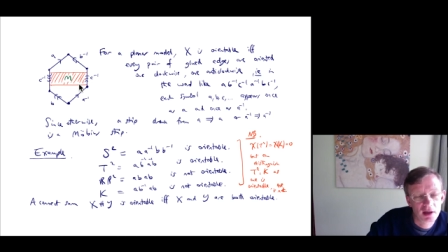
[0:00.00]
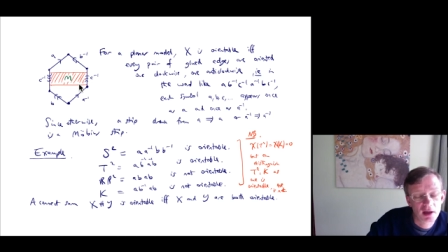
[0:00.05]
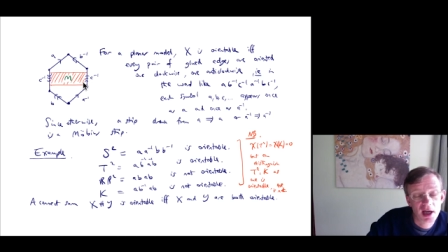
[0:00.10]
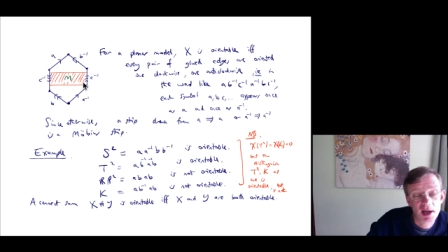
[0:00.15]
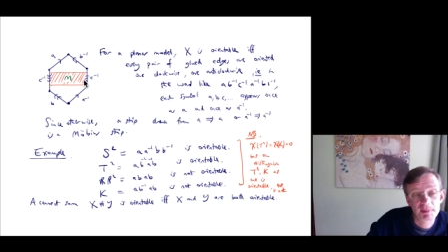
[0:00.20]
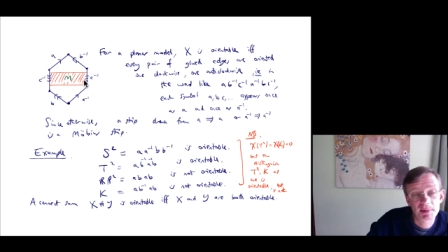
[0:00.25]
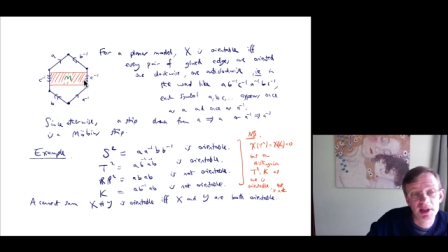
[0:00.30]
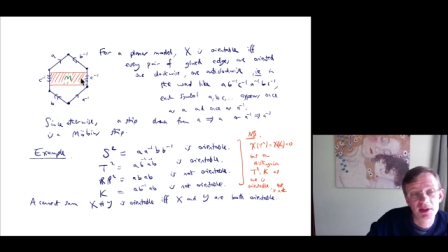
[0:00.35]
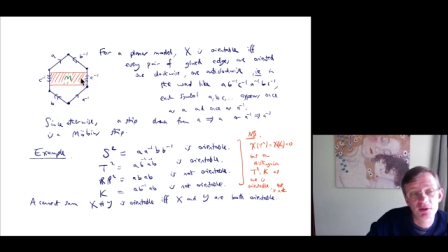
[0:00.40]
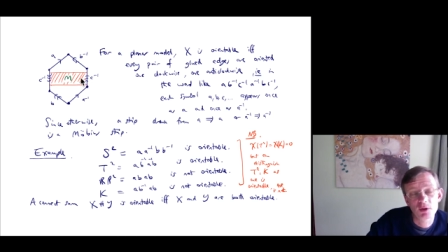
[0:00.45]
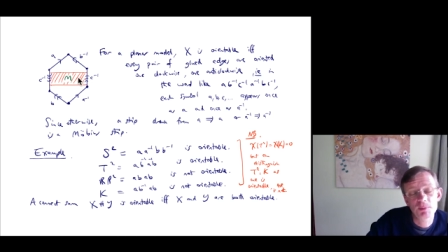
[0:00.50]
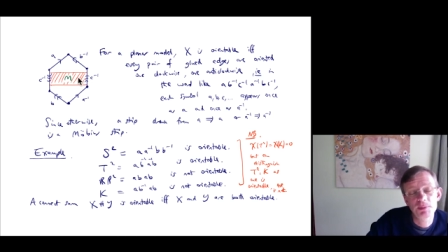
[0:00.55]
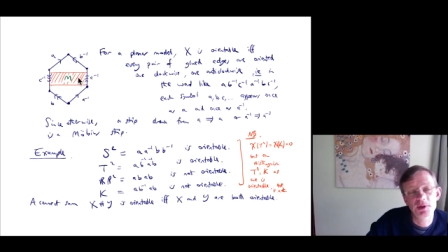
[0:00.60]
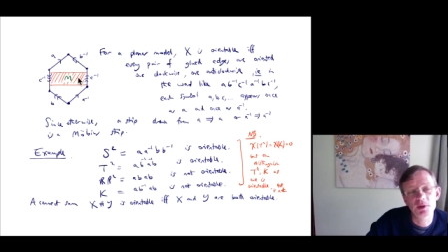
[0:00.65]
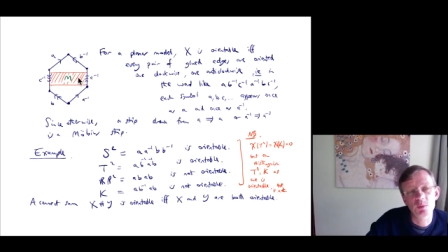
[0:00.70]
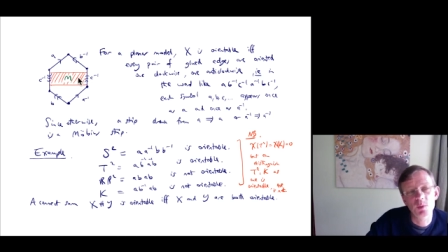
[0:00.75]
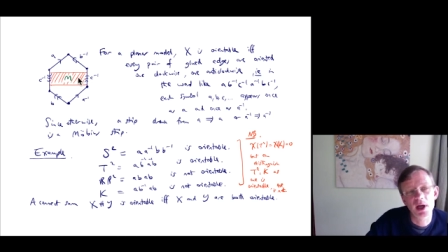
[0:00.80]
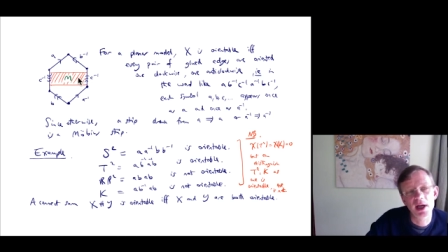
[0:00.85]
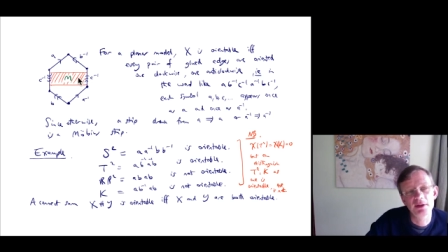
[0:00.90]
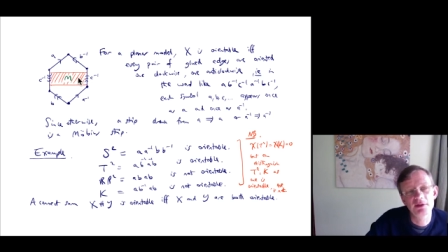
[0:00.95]
are happening in the
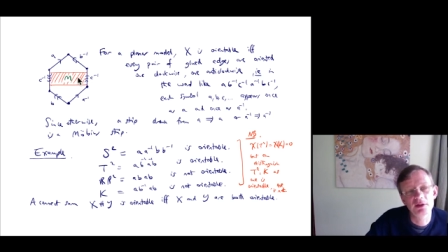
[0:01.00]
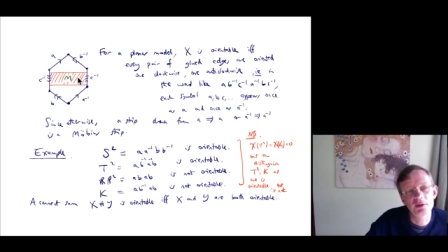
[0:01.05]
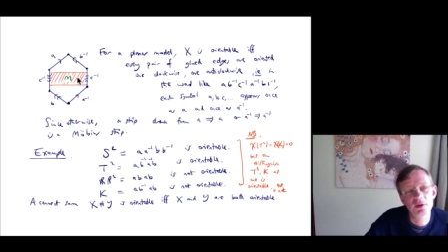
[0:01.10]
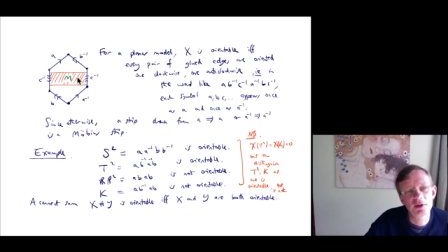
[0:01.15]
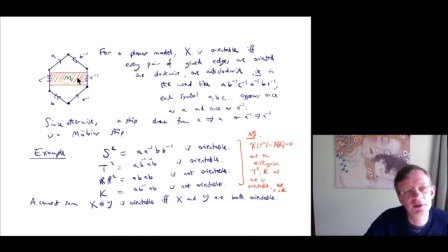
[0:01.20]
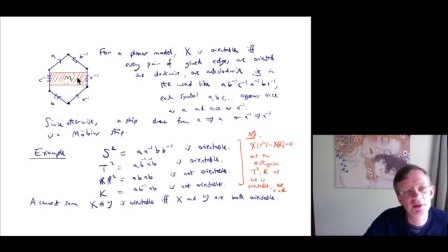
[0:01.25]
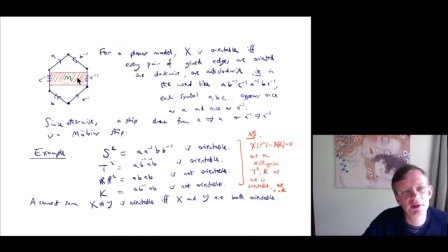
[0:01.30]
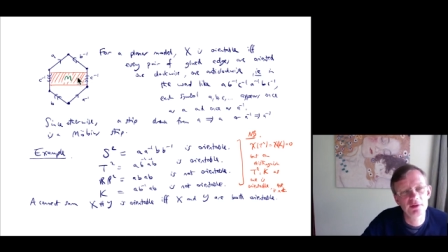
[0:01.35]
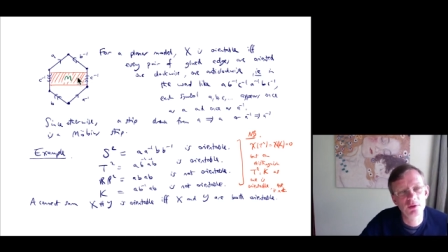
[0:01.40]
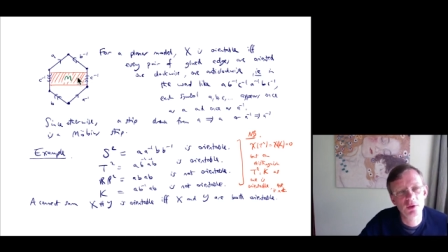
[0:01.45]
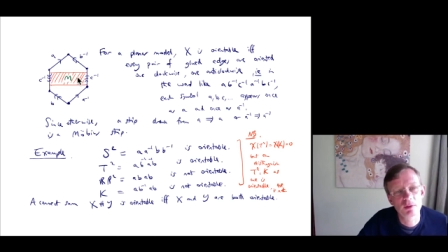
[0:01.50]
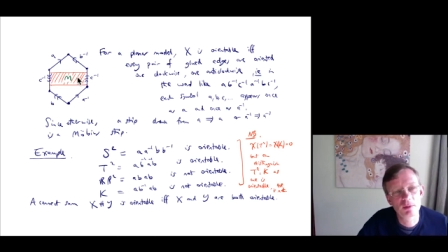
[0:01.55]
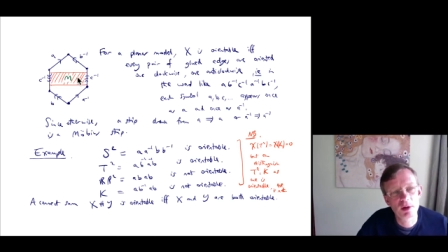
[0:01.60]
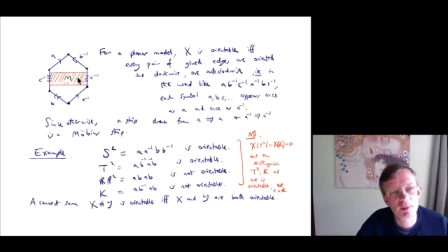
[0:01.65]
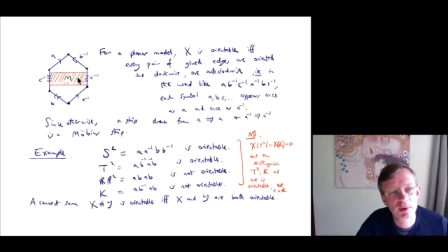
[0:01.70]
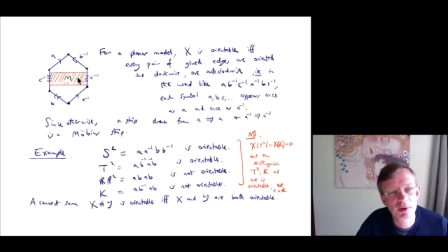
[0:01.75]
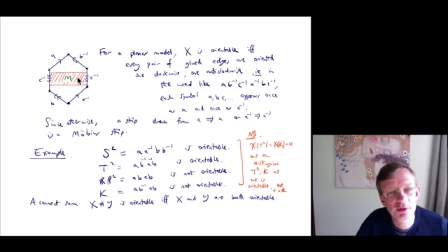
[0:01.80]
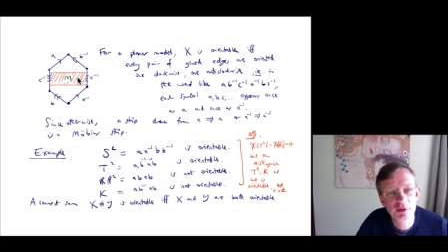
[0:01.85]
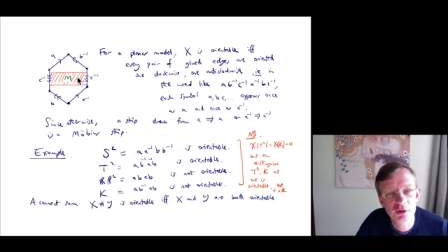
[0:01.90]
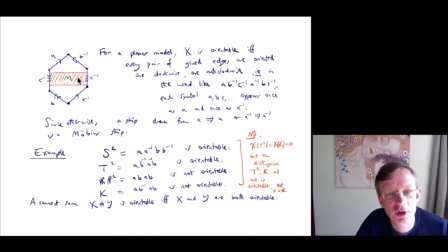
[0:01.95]
opposite way, so this gives you a
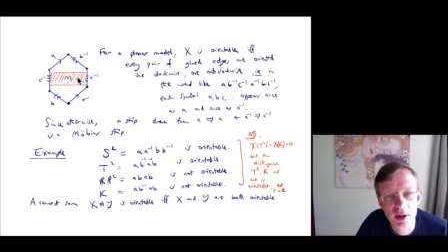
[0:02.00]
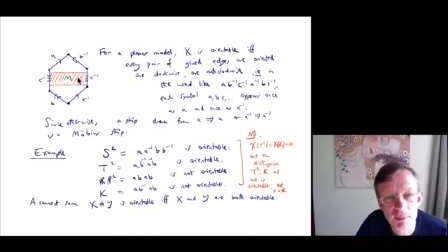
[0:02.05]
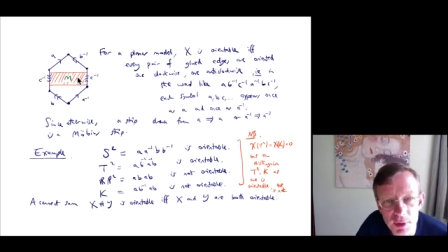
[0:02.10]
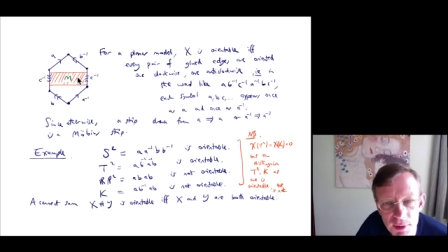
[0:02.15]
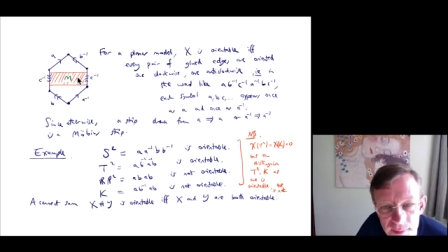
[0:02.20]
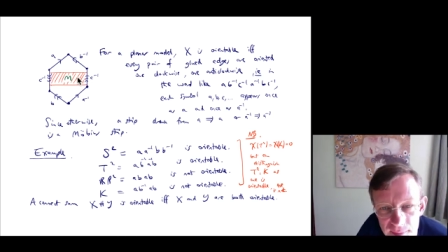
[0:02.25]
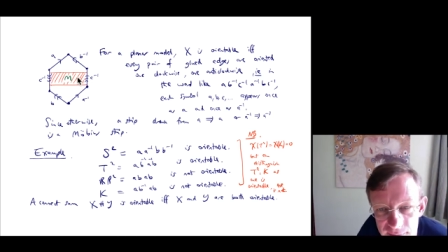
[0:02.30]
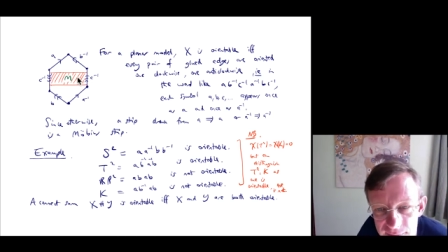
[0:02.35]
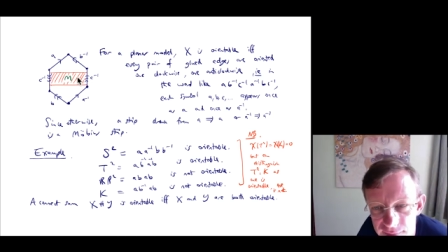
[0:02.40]
Möbius strip.